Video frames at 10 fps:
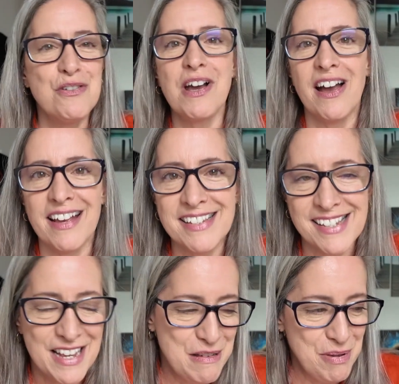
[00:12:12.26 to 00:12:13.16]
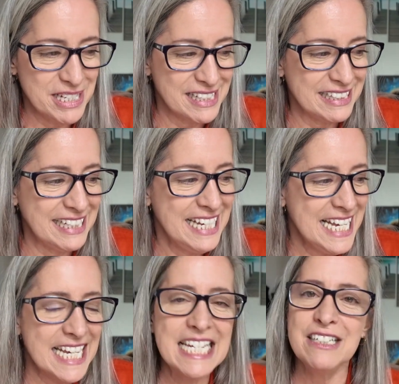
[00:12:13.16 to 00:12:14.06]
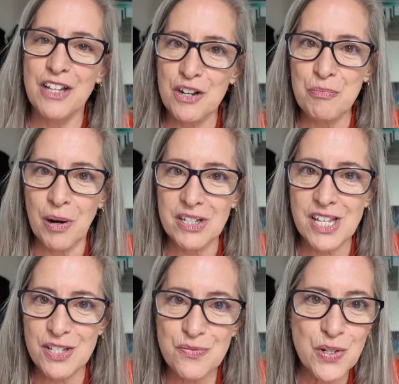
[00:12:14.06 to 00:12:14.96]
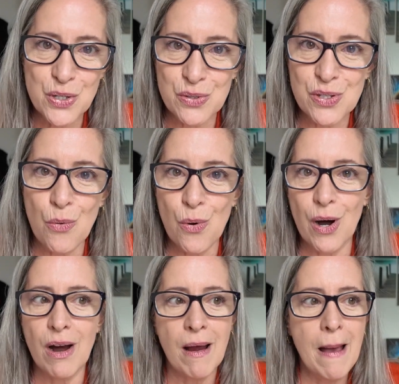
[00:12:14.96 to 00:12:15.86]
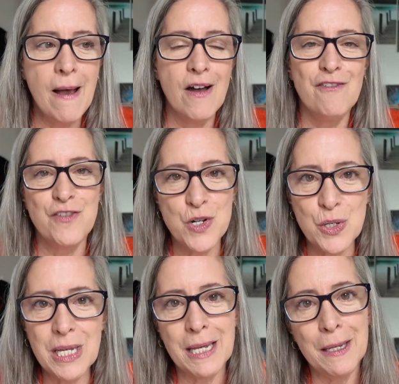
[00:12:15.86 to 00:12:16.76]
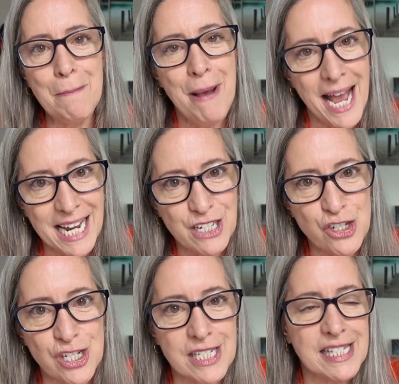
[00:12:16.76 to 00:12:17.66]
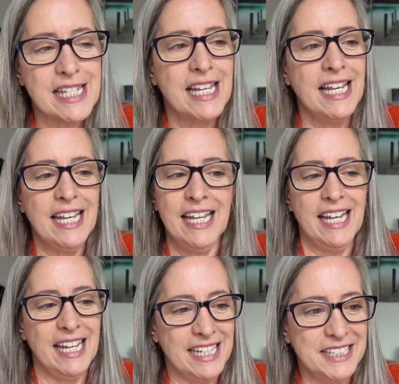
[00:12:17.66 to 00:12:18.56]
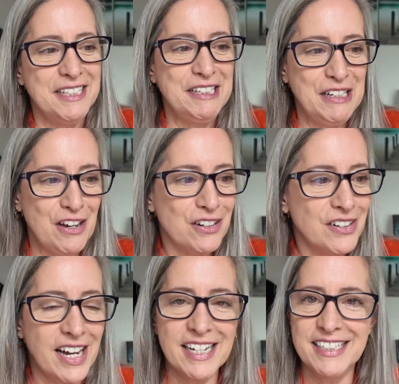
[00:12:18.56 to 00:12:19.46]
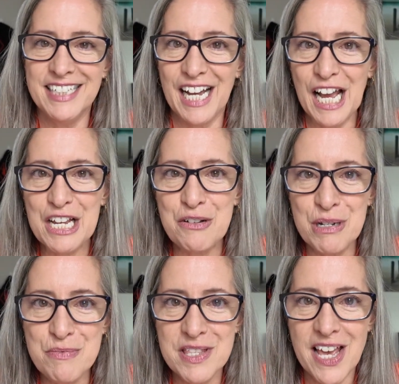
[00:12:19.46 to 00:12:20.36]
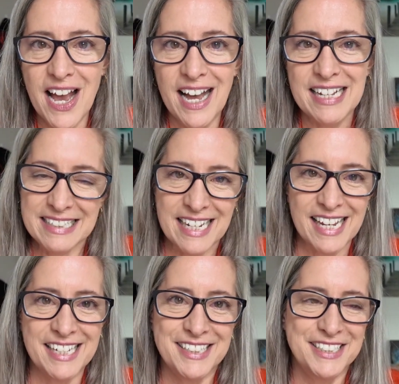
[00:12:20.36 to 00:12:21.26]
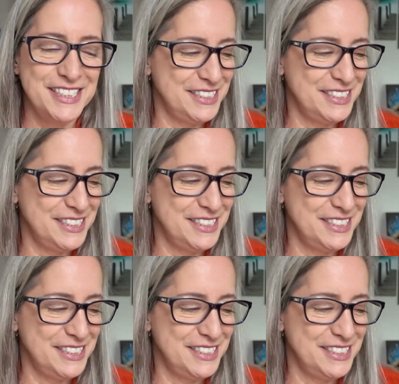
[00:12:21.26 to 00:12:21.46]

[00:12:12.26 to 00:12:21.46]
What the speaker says: guys basically eat a lot of processed foods or food in packages. And, I agreed with that. And I,